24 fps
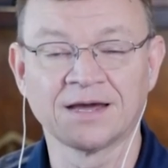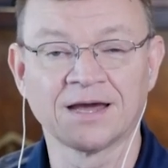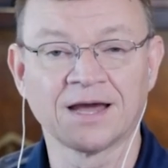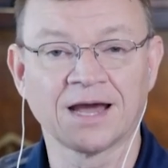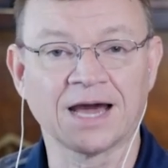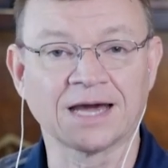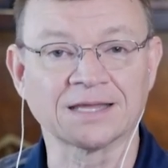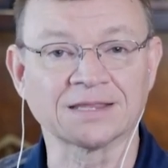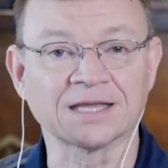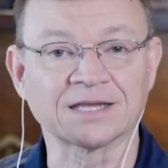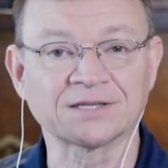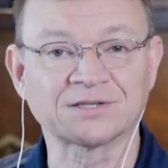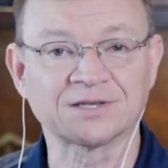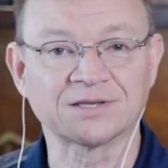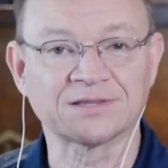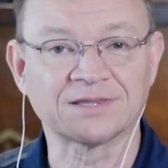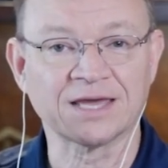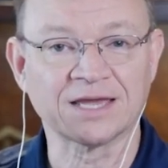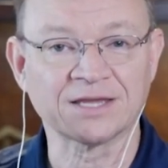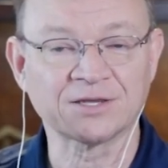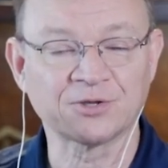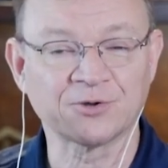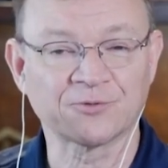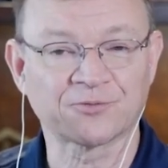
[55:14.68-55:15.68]
I'd like to
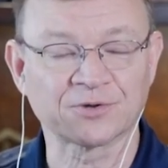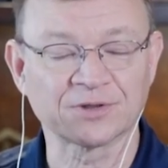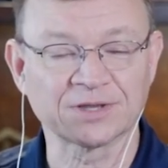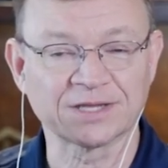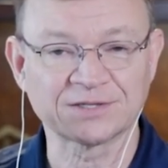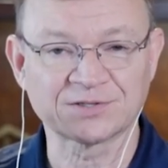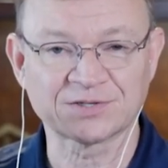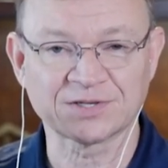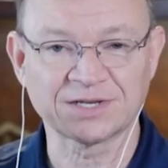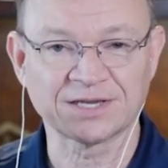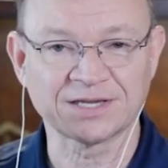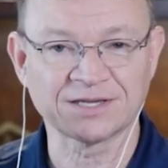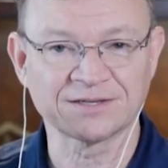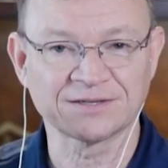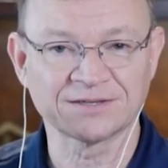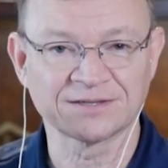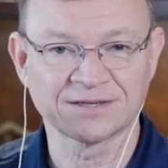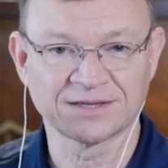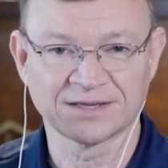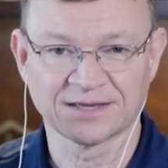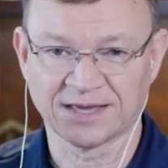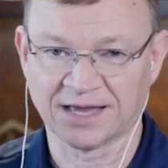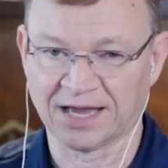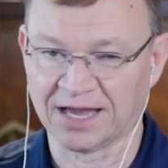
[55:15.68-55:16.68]
thank you for listening.
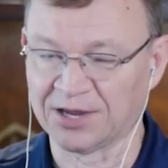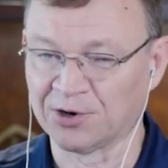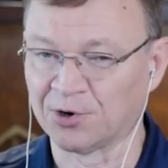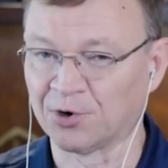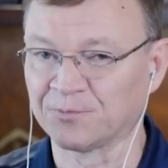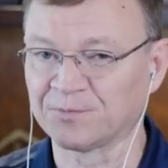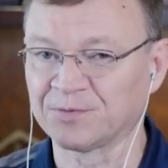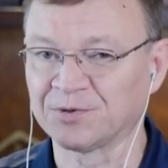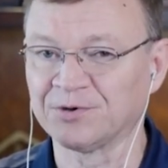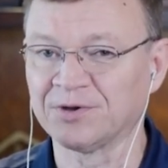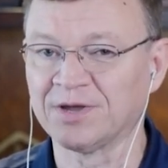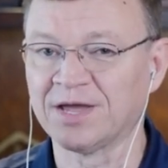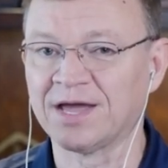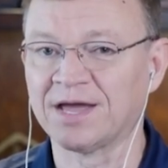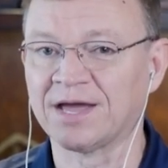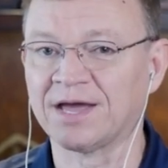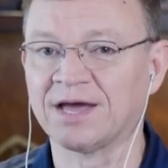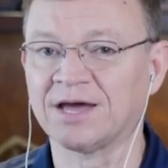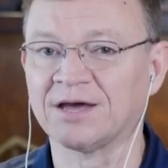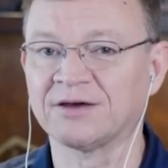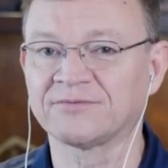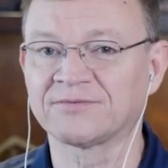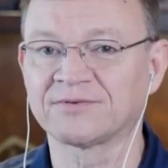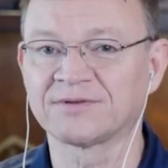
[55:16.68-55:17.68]
I hope you
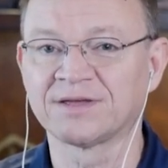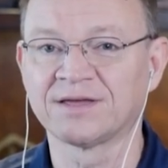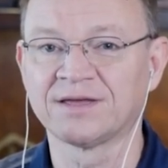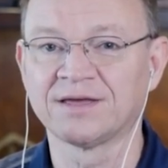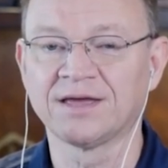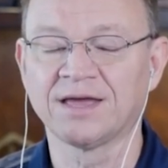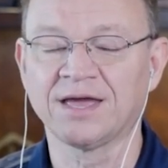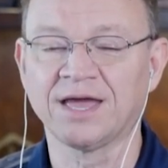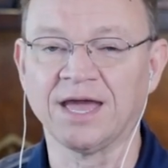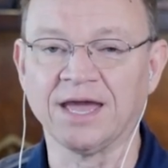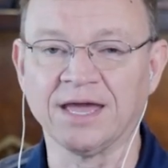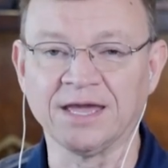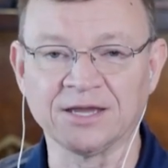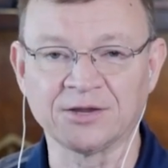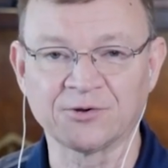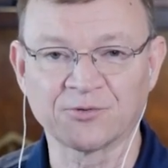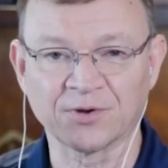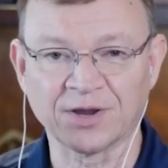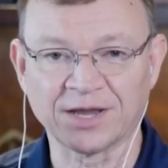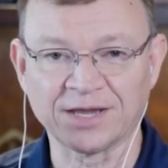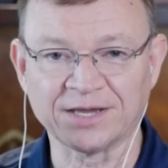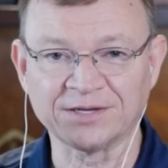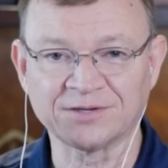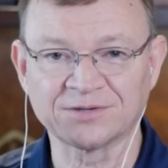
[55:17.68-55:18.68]
have a
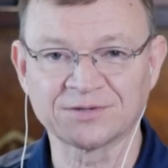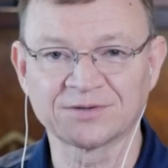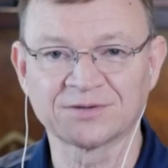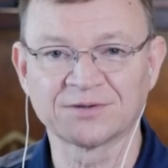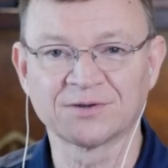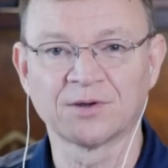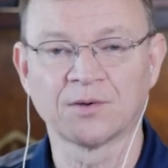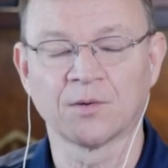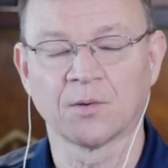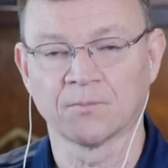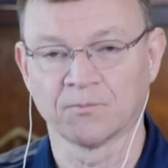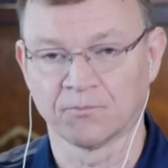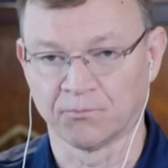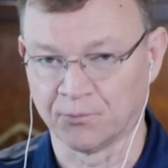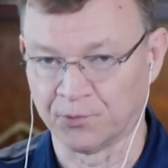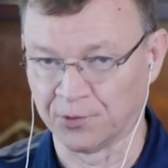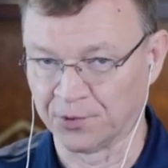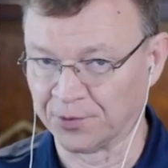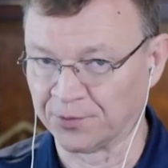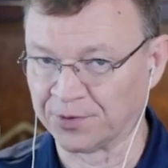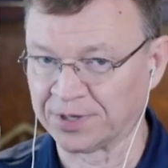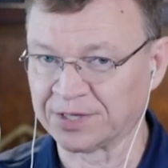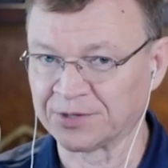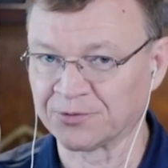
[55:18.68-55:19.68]
great
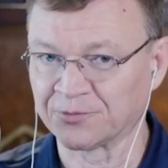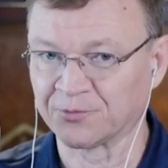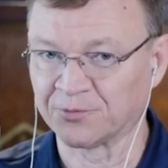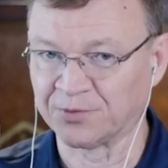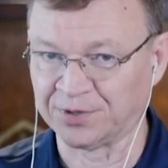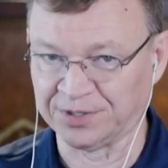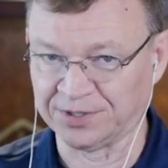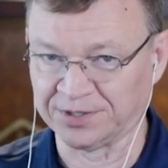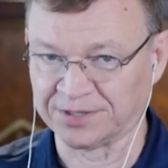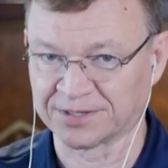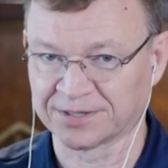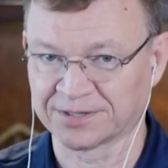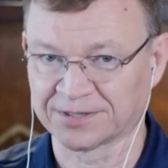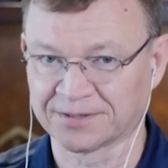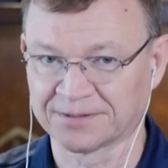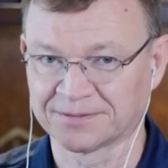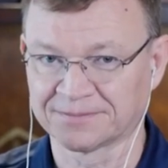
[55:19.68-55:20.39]
brewing week.